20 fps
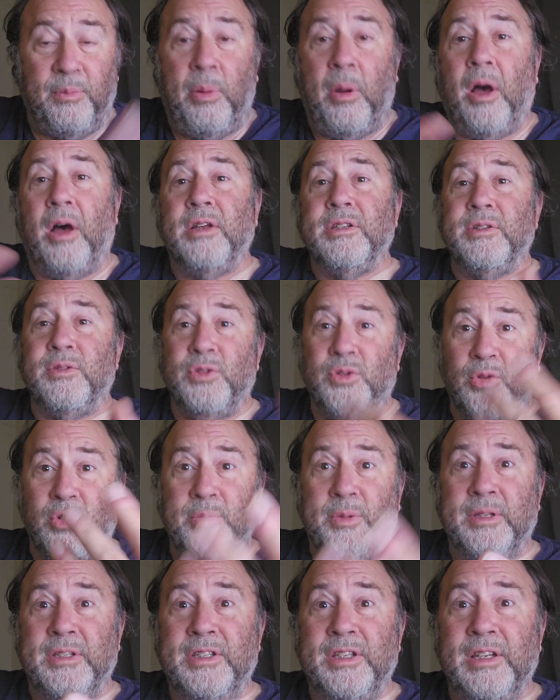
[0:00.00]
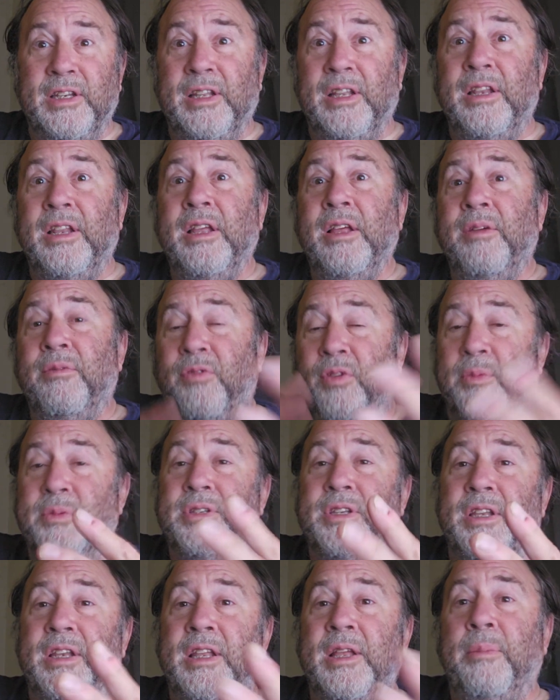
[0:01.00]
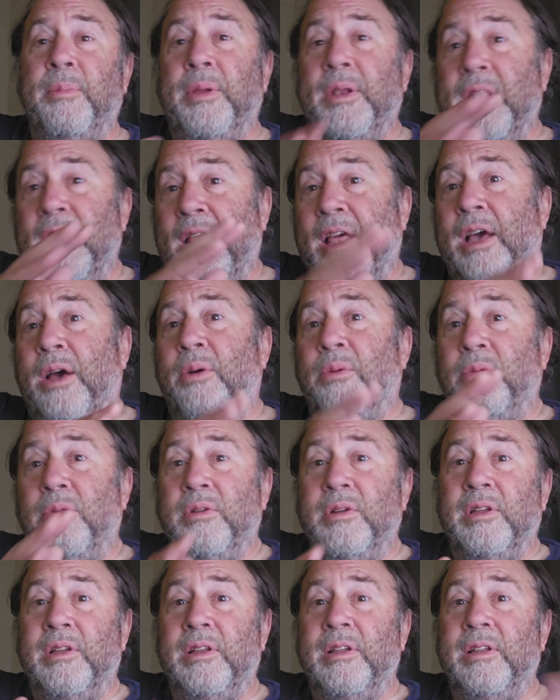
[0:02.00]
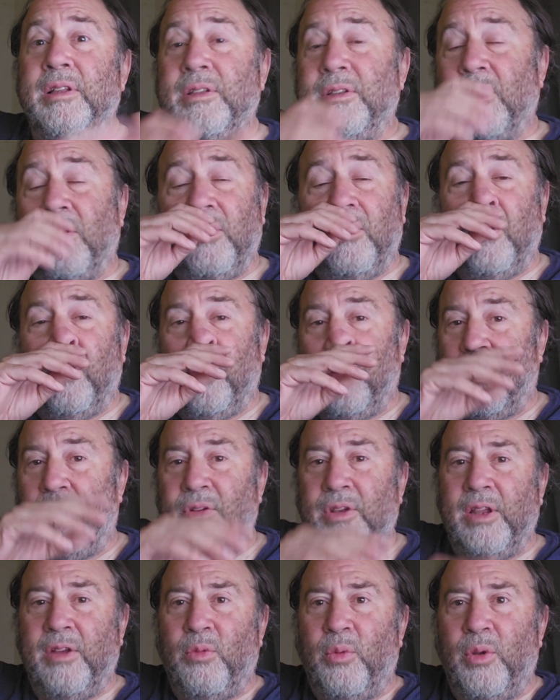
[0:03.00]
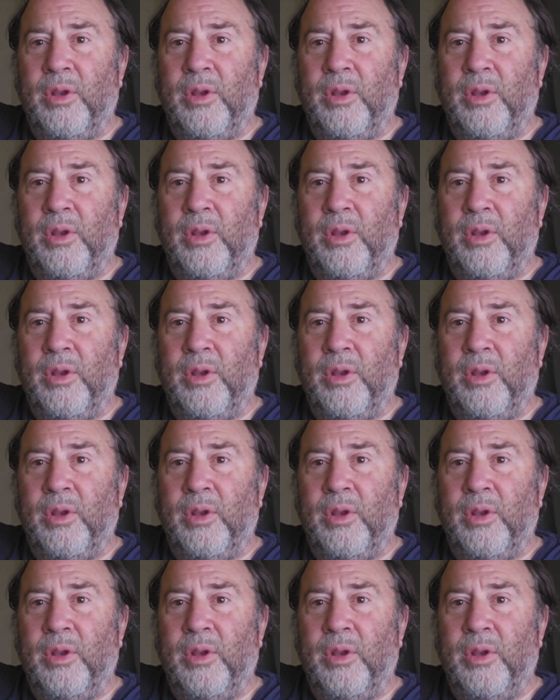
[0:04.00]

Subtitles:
positive stories about CNN from CNN. But now it's all negative.